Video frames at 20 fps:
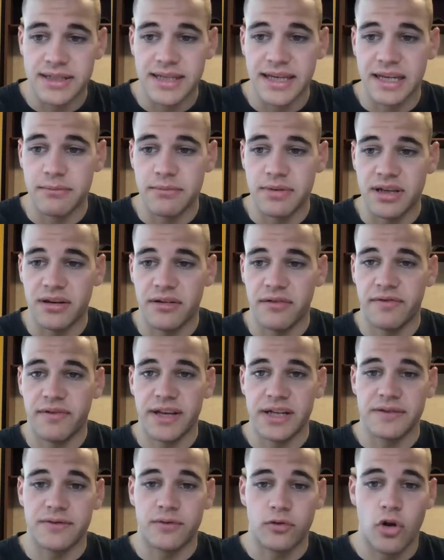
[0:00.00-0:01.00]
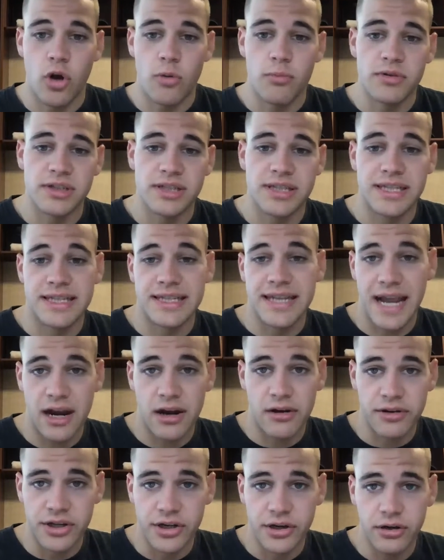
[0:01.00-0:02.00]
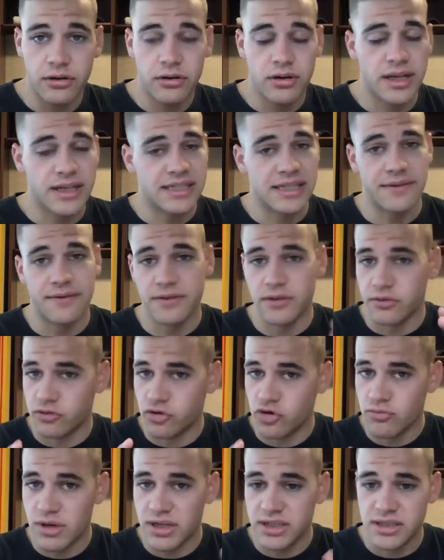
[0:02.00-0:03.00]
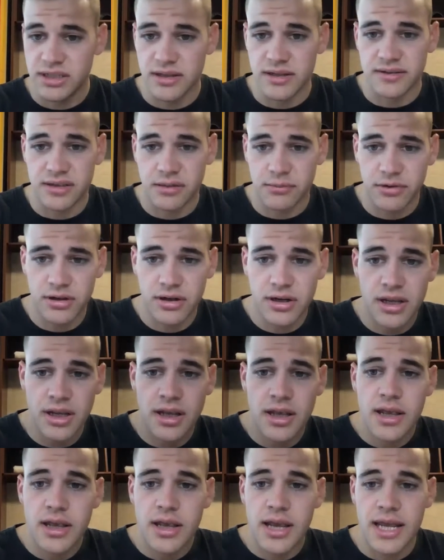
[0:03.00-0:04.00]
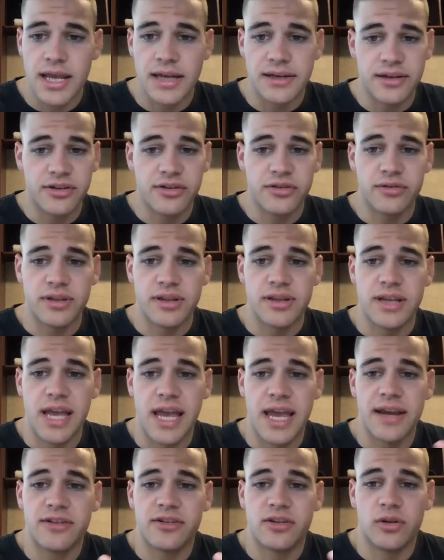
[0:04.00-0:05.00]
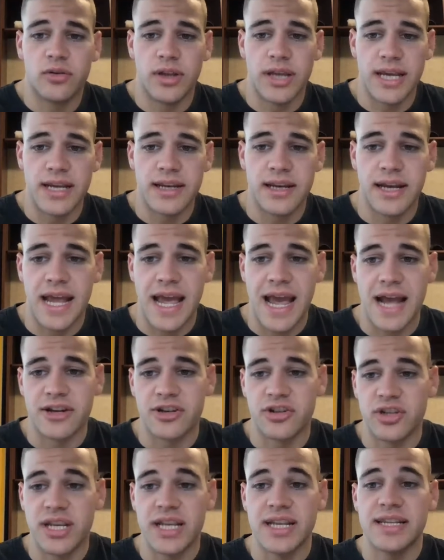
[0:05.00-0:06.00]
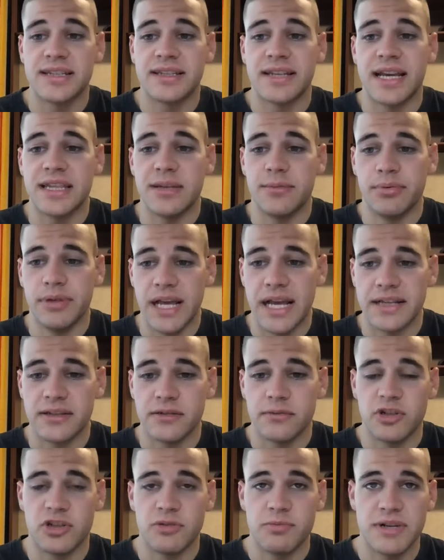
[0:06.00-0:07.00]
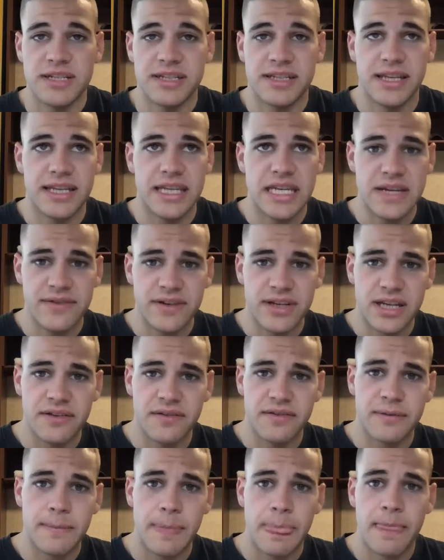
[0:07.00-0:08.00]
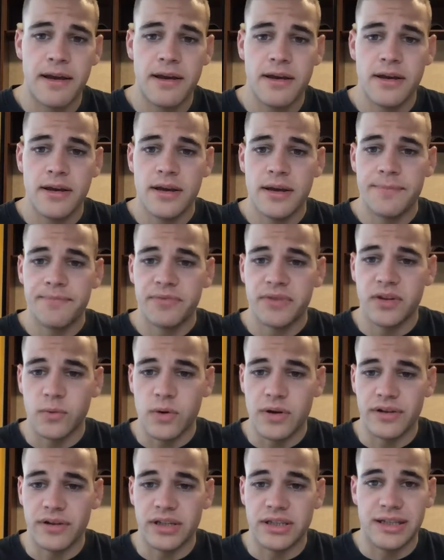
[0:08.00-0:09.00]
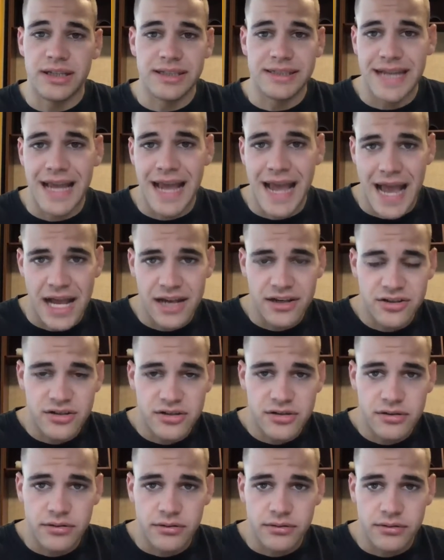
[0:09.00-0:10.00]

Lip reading: they can be in effect for almost the entire year, except for those 2 months in the summer. And additionally, the eggs are laid and hatched inside the plants, which means that even if the weevil doesn't hatch